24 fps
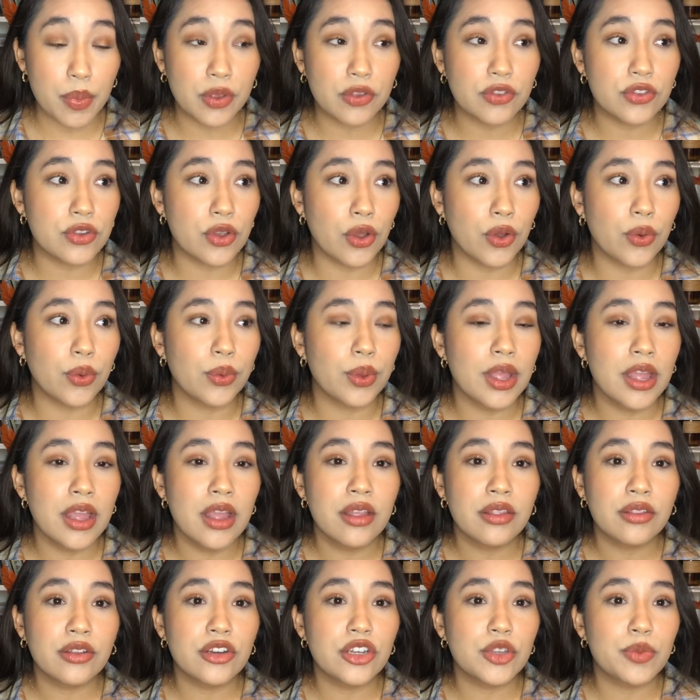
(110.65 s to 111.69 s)
so
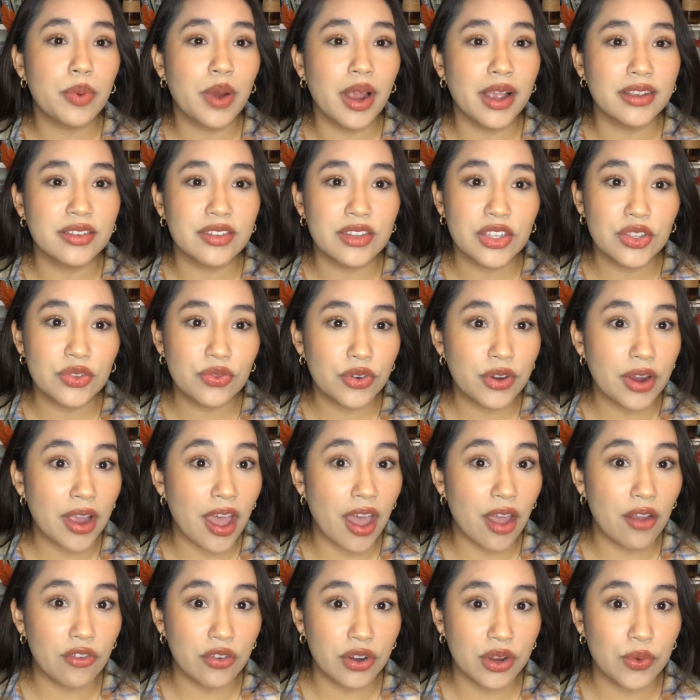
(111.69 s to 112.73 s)
there's prices for
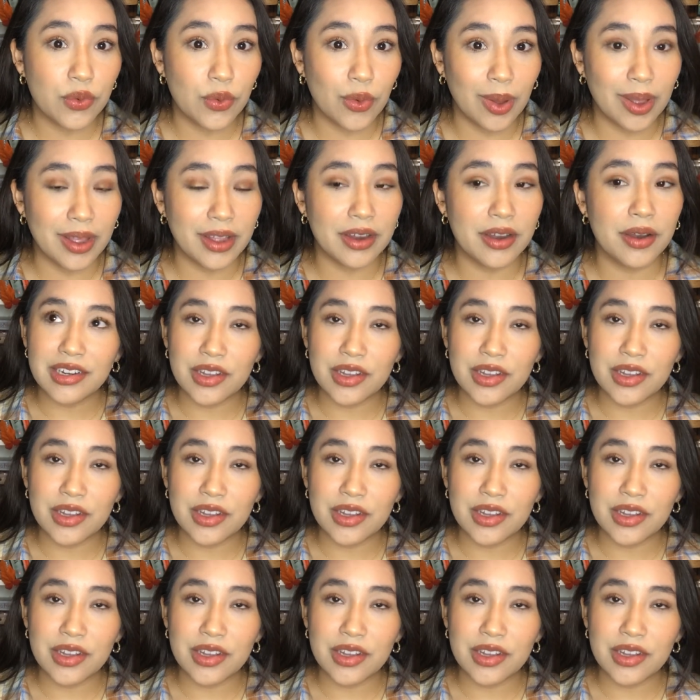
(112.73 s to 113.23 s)
everyone.